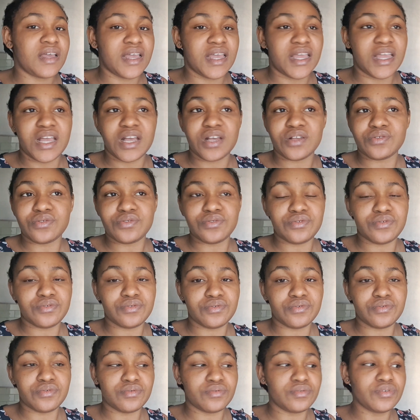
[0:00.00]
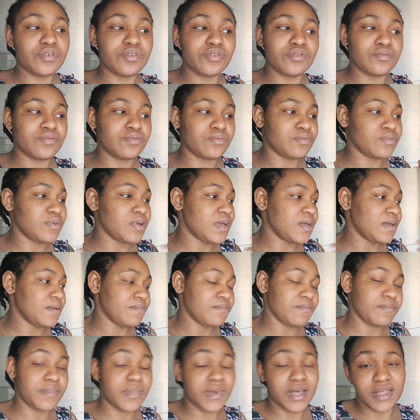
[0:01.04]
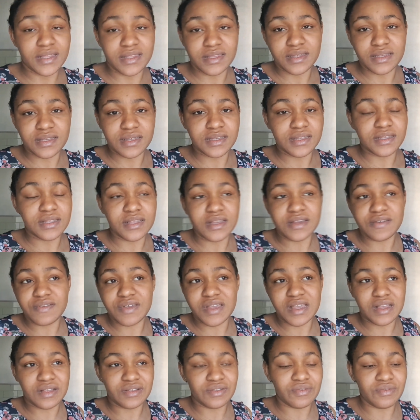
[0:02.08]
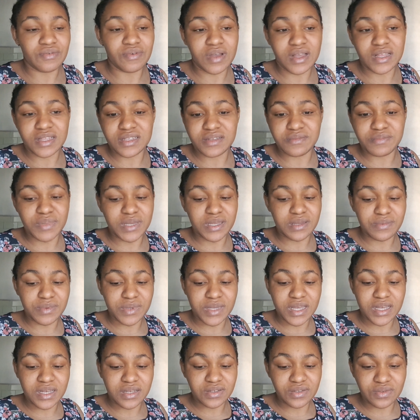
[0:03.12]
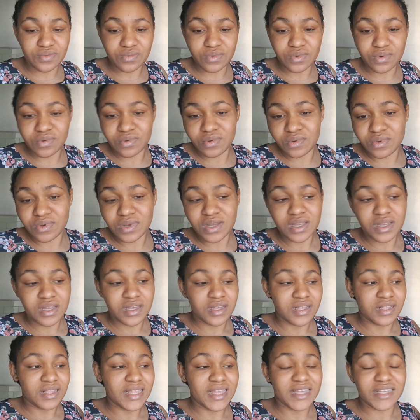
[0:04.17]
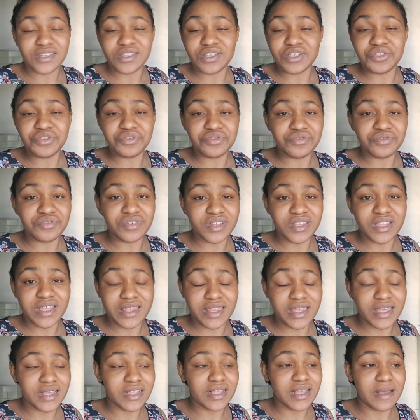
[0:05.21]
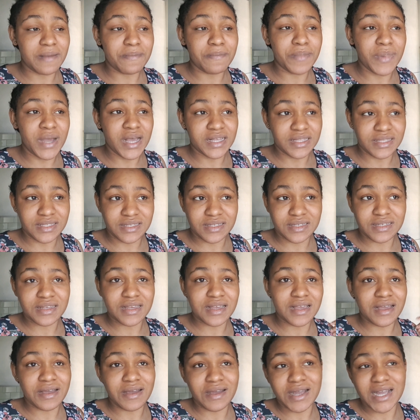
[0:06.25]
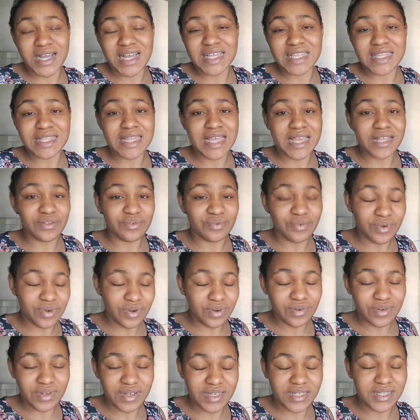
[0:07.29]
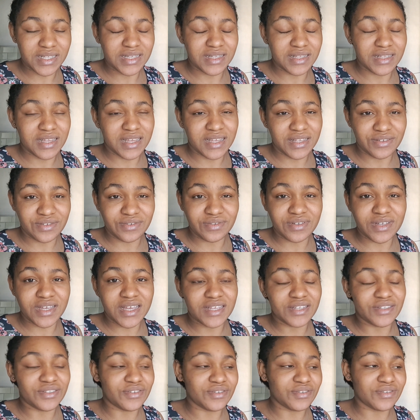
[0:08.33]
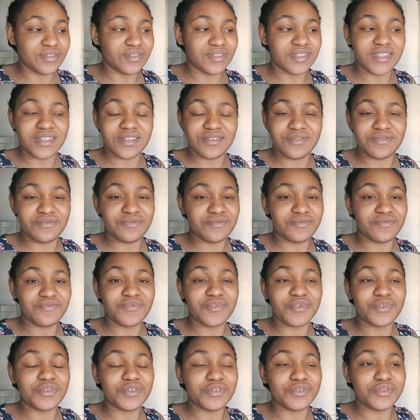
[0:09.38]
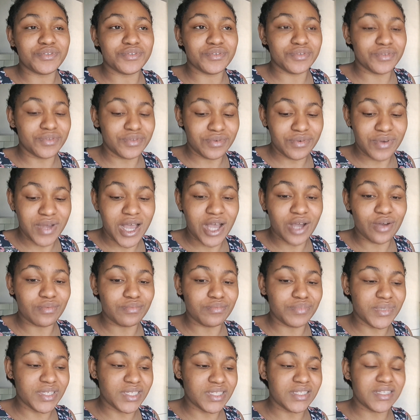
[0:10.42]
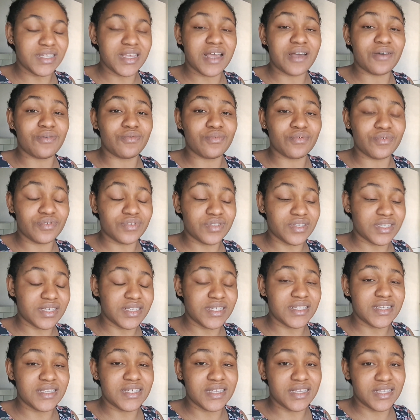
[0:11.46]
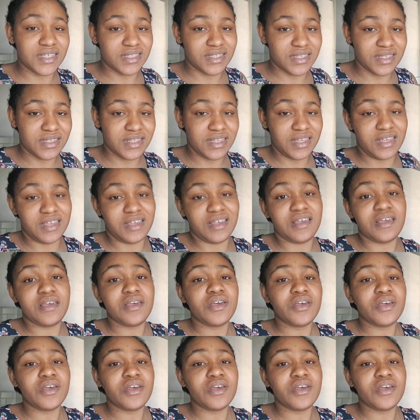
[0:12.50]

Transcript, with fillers: I had to, you know, bath Hilary and Noah and the baby as well. Like the children, they take their bath around nine o'clock in the night. You guys, just see, for you to know how busy I was yesterday.